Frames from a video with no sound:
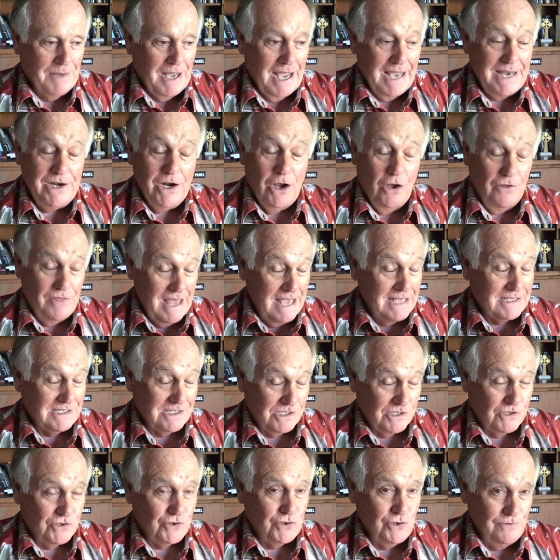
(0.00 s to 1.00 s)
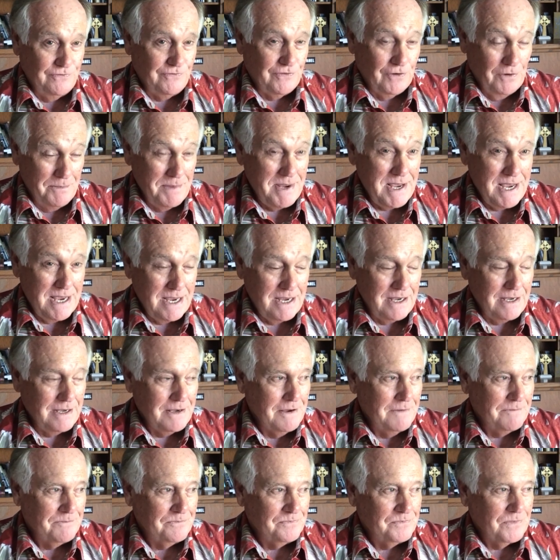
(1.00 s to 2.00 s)
I know that's true for me.
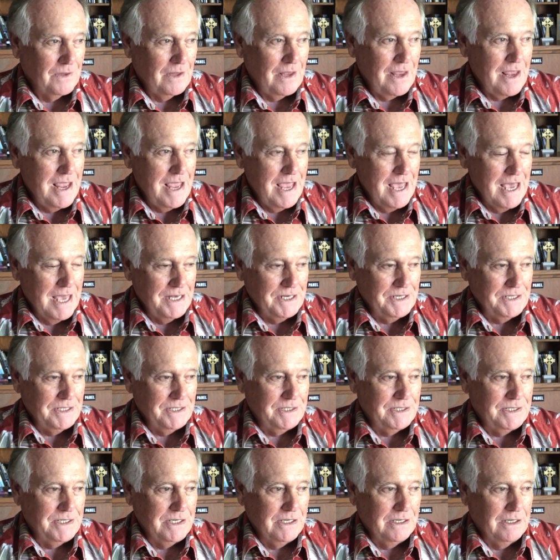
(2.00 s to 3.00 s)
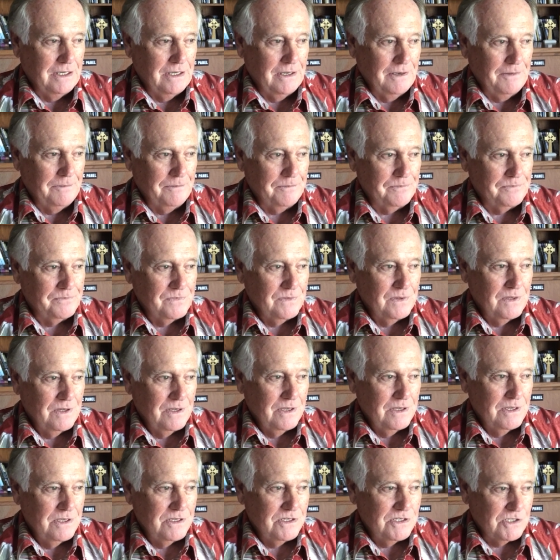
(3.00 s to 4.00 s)
And
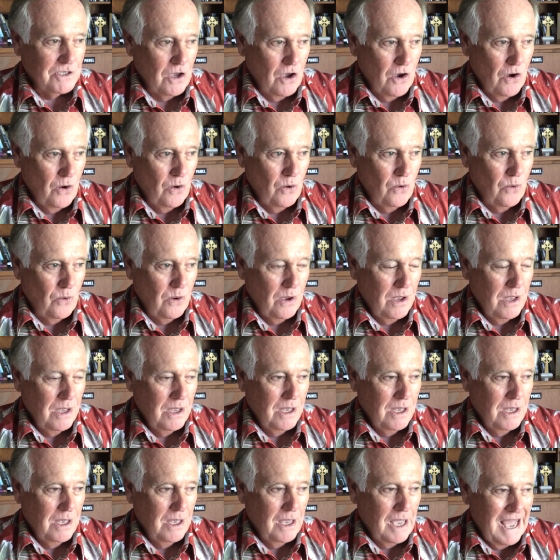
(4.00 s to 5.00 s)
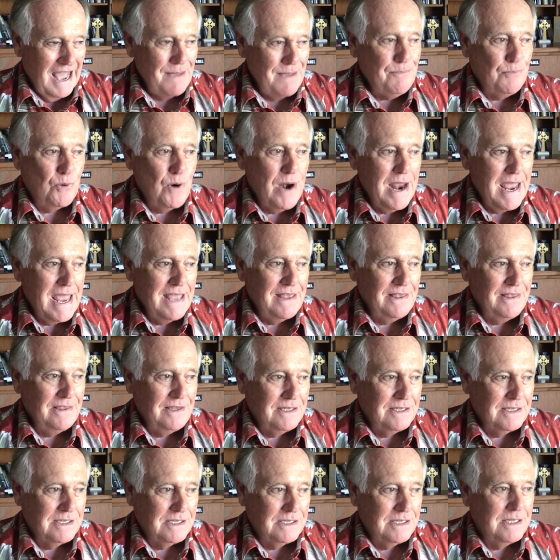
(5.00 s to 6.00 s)
so I
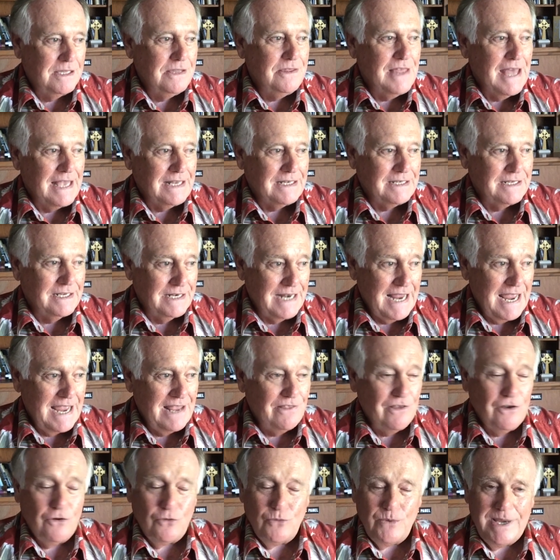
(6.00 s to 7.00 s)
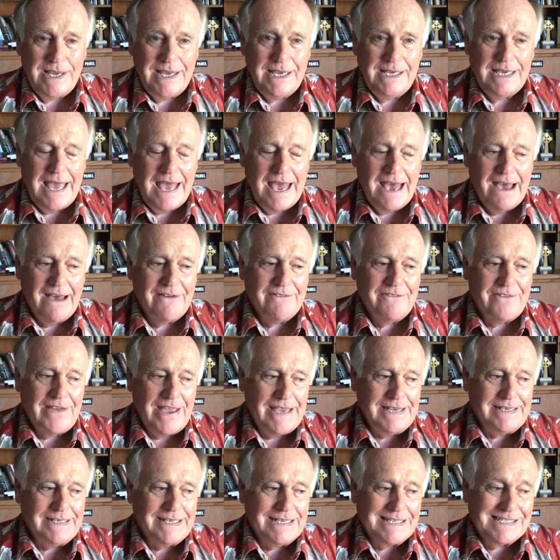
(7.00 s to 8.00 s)
pray that today that we have
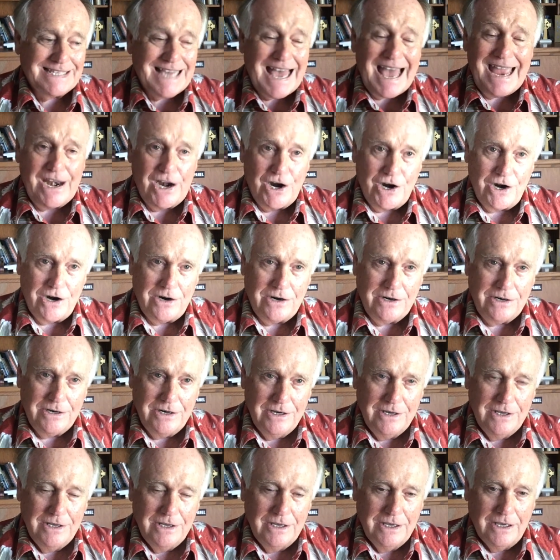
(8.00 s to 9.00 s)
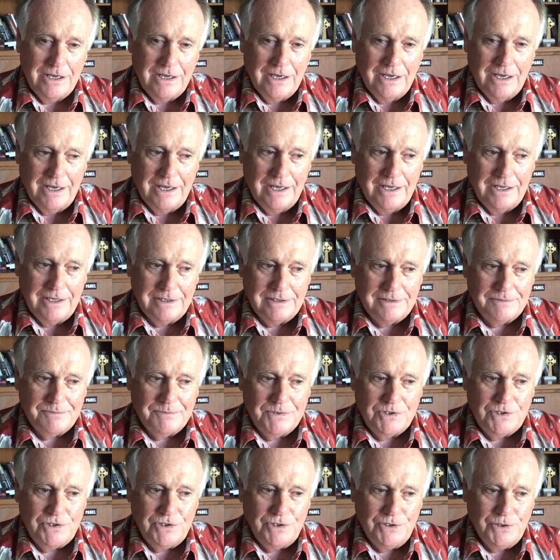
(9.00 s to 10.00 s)
a desire
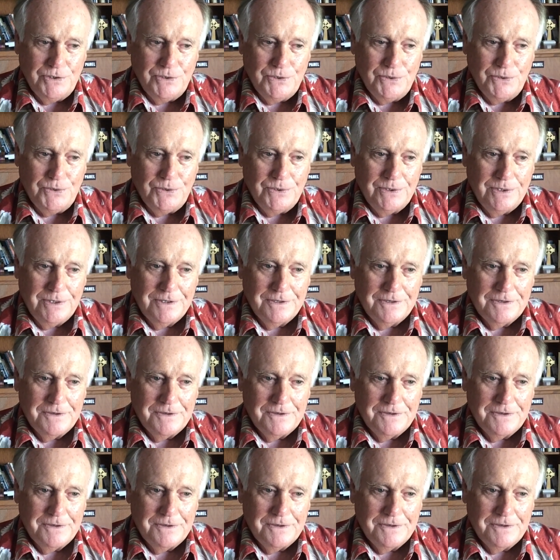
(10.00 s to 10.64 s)
to